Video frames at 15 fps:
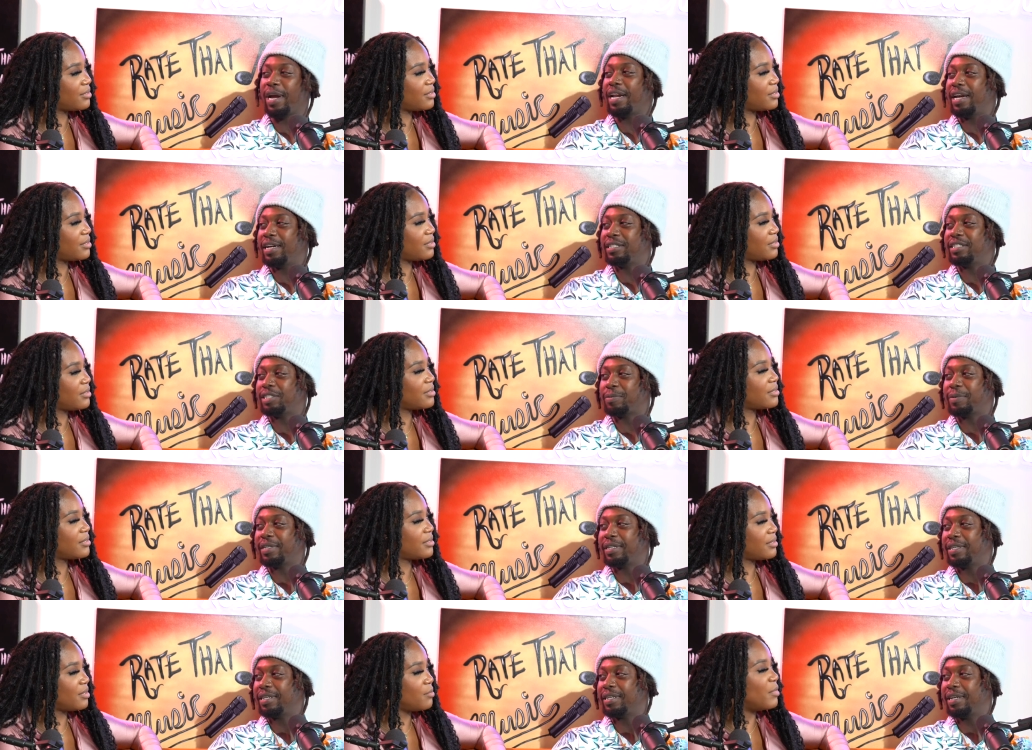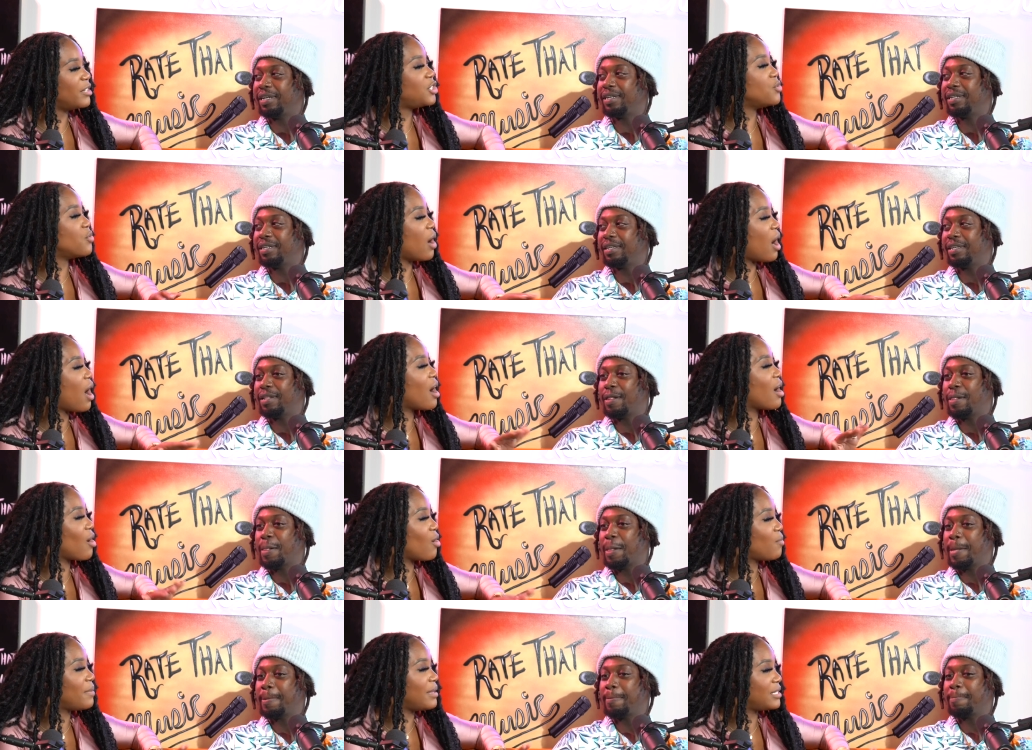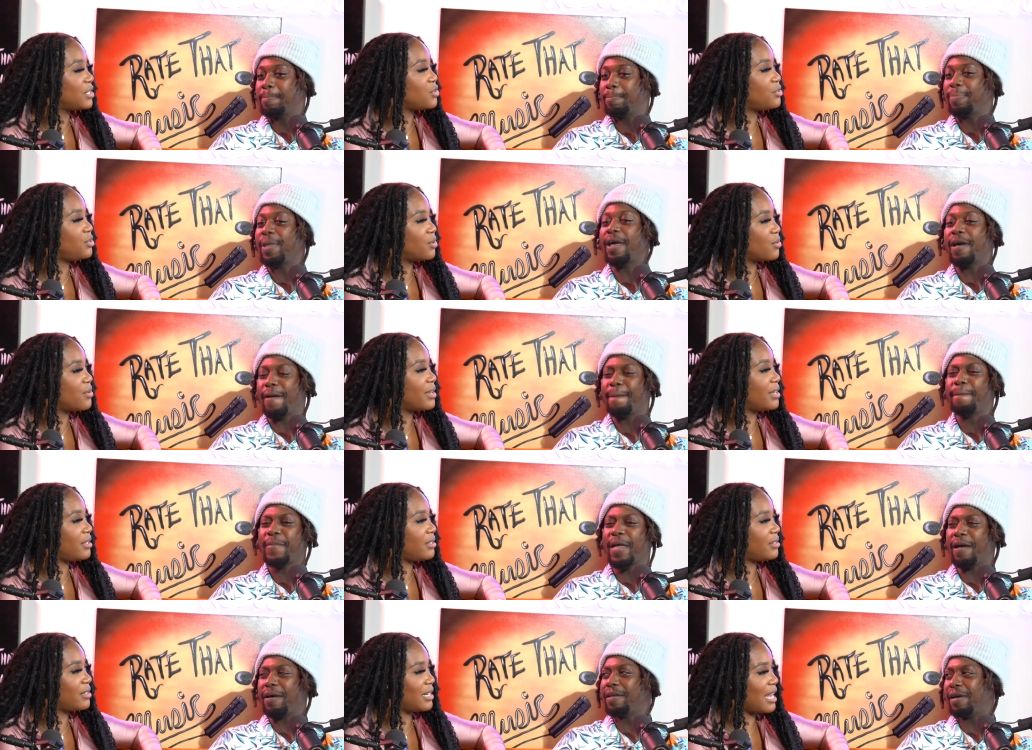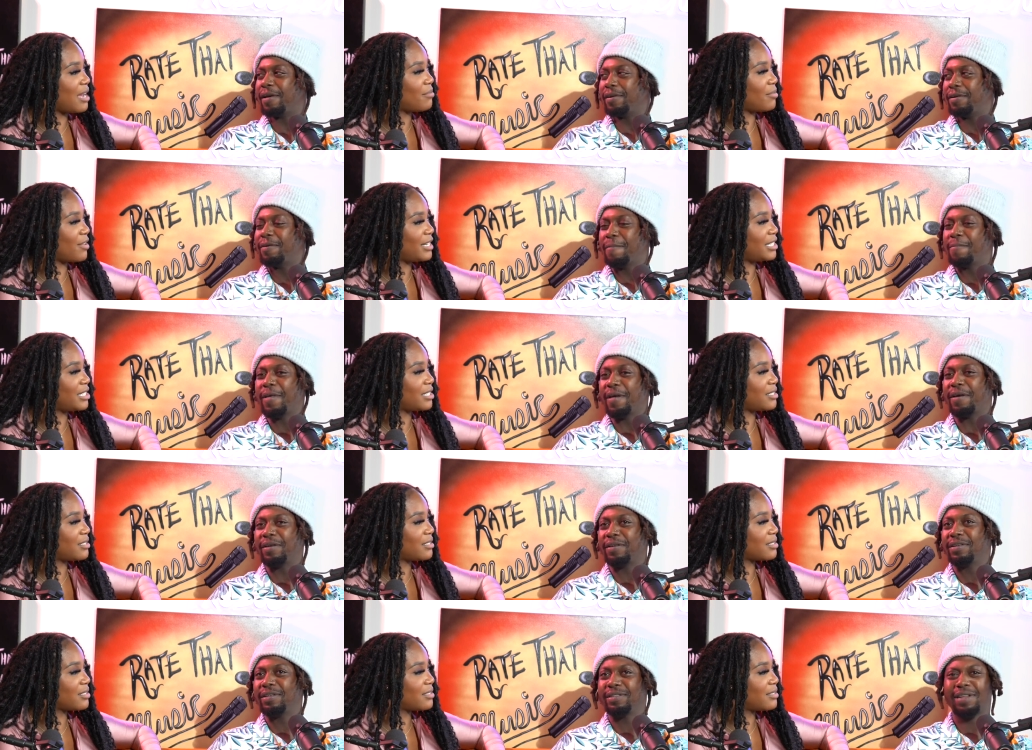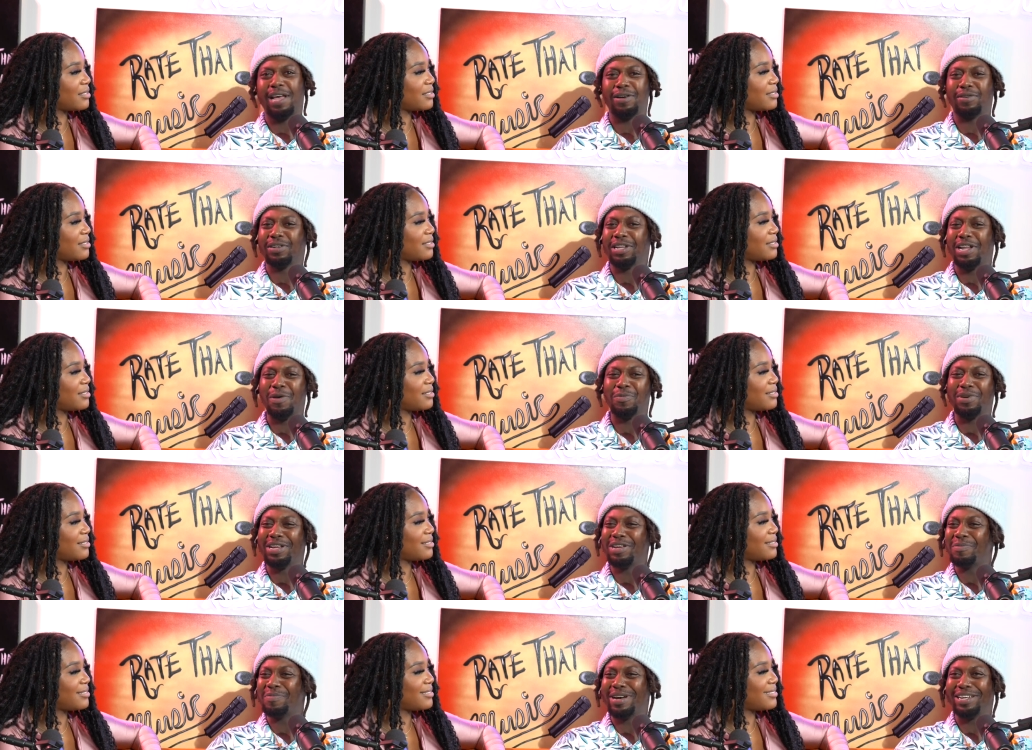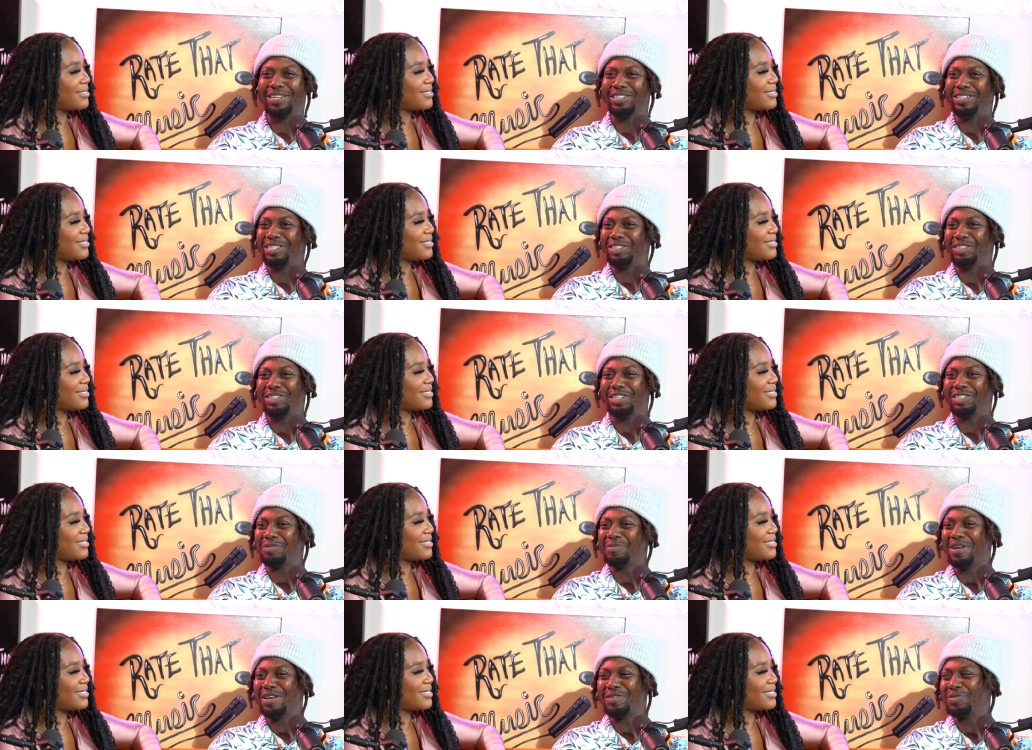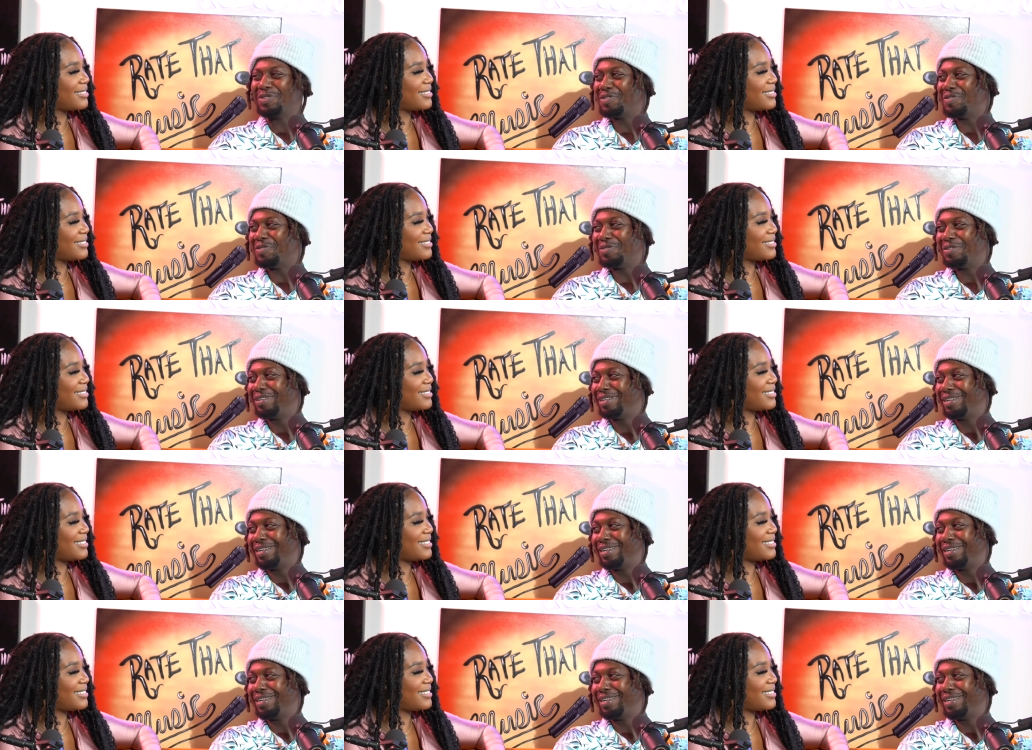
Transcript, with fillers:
Speaker 1: Right now it's just me. But you
Speaker 2: are open to yeah, doing yeah, collaborations. Yeah,
Speaker 1: yeah. I'll collab with anybody. It does doesn't matter with who.